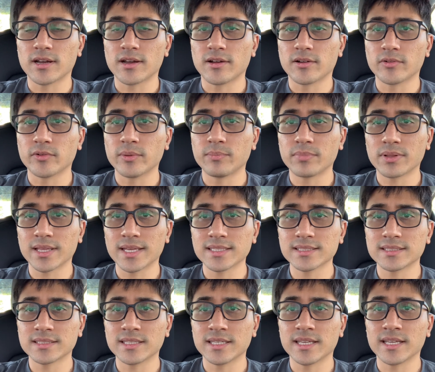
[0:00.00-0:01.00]
replace
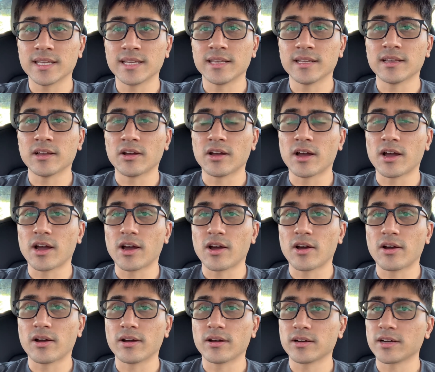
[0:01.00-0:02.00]
the
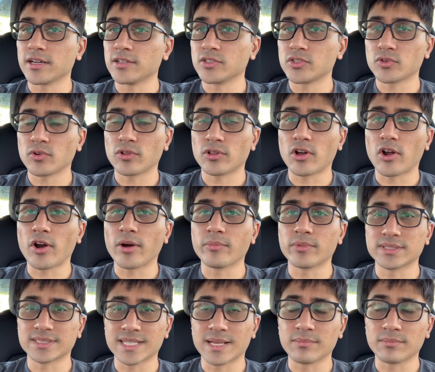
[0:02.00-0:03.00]
control arm
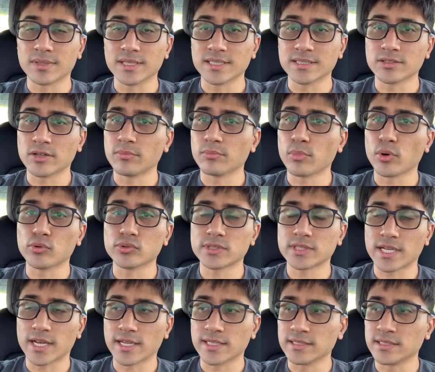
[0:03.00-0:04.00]
assemblies on both
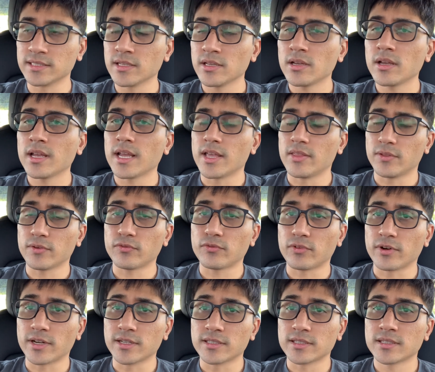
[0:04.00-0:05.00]
sides in the
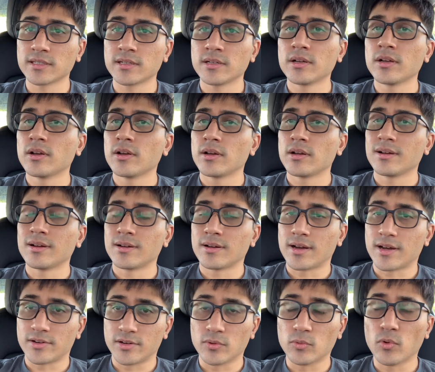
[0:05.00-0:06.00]
front
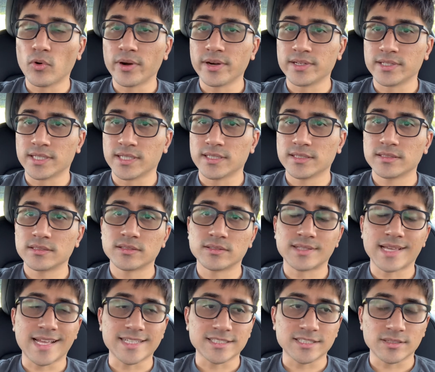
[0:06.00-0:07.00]
under warranty. So
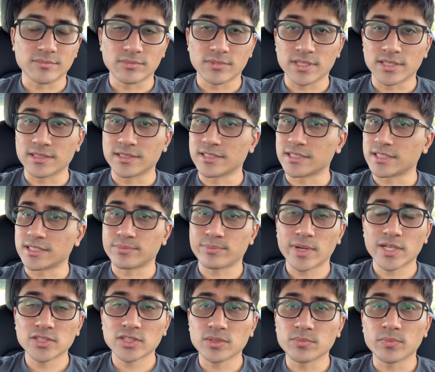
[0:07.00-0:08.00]
that's something, the
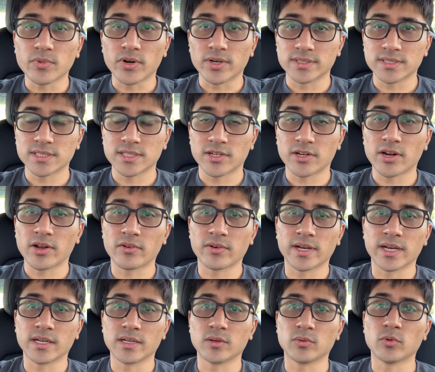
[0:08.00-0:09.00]
suspension parts they're covering
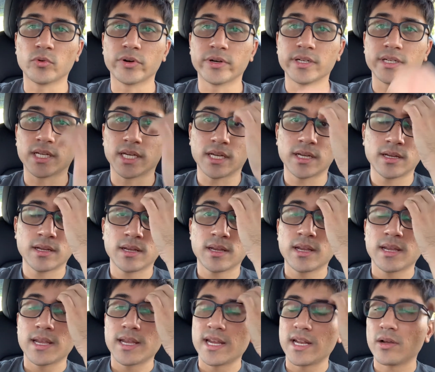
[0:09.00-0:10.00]
under warranty.
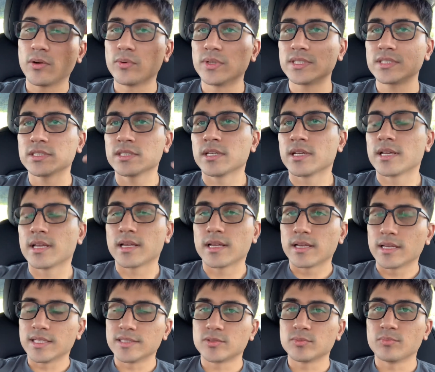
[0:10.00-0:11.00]

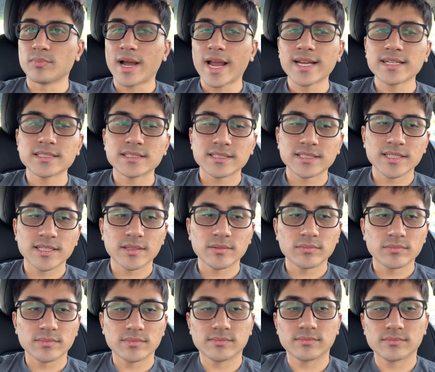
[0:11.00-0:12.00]
which might
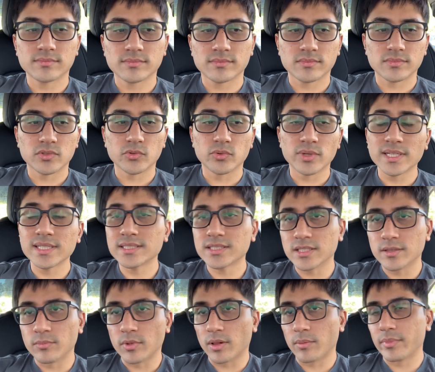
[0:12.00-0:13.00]
seem
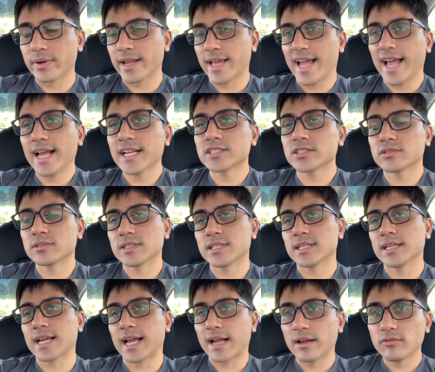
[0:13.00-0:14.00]
reasonable, but actually
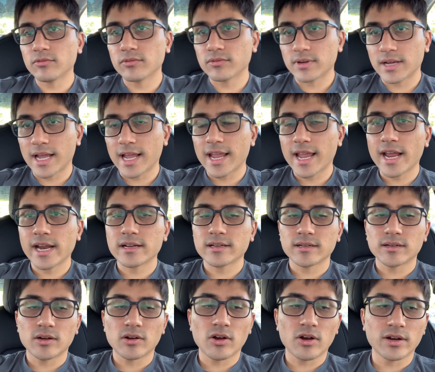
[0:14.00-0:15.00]
I had
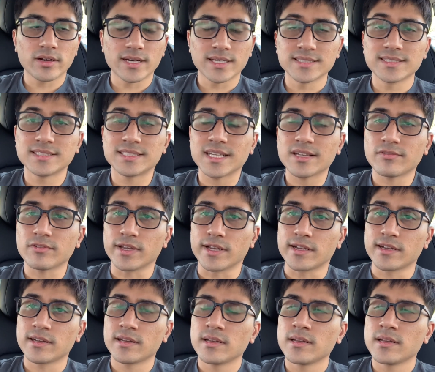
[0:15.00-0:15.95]
a Honda Civic,